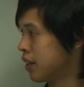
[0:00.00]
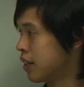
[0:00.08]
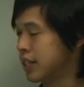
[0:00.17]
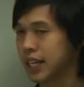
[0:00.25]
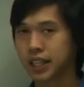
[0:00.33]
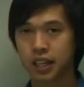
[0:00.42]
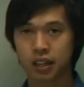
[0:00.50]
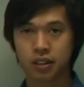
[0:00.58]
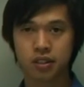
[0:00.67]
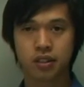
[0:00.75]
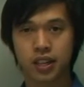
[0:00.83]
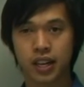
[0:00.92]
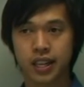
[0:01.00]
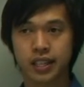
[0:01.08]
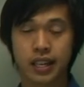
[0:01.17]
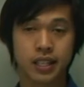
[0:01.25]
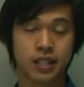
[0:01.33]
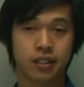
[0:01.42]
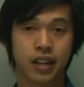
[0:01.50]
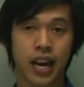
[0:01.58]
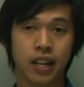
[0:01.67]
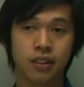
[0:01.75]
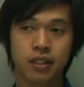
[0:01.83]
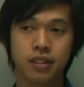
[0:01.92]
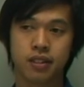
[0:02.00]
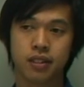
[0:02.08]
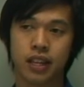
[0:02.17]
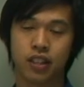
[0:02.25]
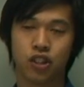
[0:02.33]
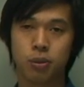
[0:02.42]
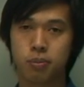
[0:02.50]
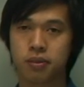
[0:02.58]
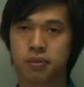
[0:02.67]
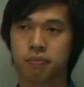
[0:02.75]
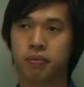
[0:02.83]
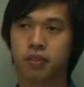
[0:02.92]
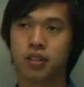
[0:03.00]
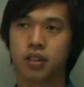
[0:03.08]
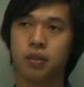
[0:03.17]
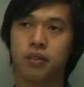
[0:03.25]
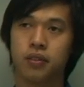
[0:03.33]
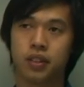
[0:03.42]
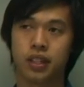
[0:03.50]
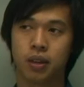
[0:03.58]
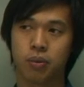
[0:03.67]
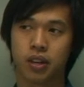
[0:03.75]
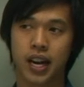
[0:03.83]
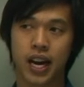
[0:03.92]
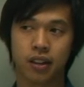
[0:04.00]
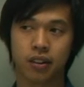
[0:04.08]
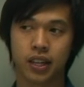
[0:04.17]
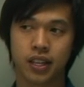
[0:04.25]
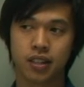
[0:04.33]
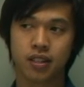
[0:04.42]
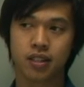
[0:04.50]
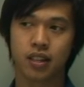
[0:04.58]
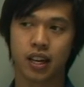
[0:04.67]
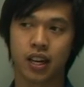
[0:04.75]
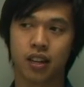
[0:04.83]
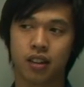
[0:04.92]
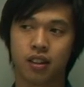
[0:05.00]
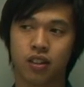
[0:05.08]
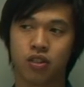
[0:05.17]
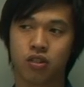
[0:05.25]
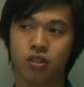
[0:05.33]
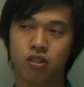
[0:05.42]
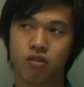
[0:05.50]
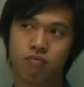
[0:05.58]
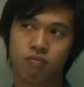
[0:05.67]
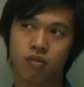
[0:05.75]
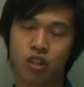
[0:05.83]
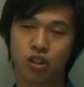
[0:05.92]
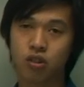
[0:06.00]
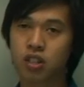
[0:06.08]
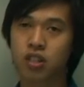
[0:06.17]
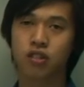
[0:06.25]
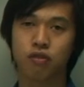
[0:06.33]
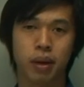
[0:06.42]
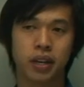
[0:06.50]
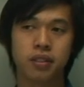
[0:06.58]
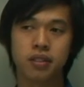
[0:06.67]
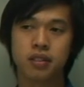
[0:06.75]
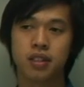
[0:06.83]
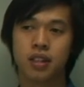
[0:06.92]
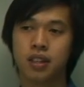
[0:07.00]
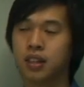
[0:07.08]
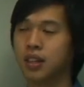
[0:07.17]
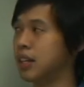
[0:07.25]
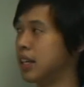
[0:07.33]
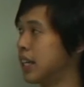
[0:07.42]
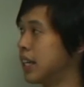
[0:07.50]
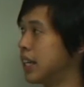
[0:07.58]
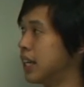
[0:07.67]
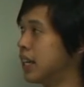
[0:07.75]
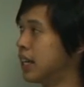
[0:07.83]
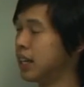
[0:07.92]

So that concludes today's lesson on alloys and chips. So we've looked at what an alloy is and the usage of metals in